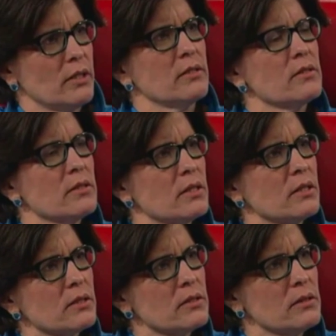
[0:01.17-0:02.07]
against the
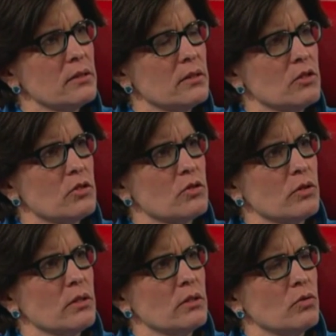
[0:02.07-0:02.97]
taxi
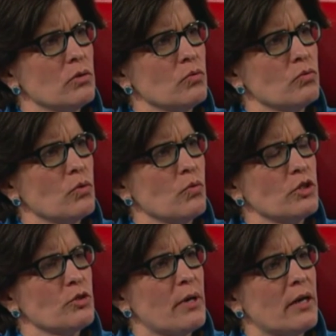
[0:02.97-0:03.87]
industry or what
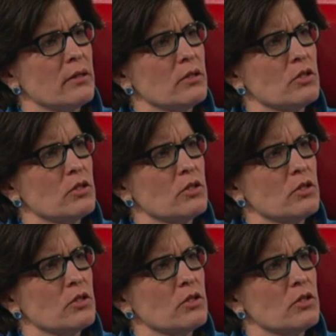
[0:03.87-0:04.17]
you're battling.